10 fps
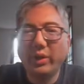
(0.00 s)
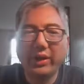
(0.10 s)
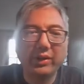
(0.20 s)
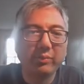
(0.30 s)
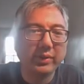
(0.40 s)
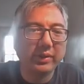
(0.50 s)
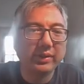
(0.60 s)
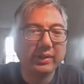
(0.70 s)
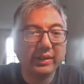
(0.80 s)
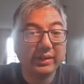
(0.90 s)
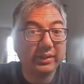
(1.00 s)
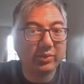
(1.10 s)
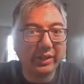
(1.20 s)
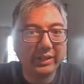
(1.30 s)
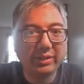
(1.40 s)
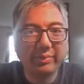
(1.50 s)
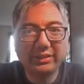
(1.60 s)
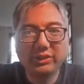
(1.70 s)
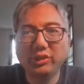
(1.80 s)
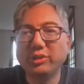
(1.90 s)
where to put the queen to
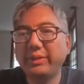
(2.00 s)
best use.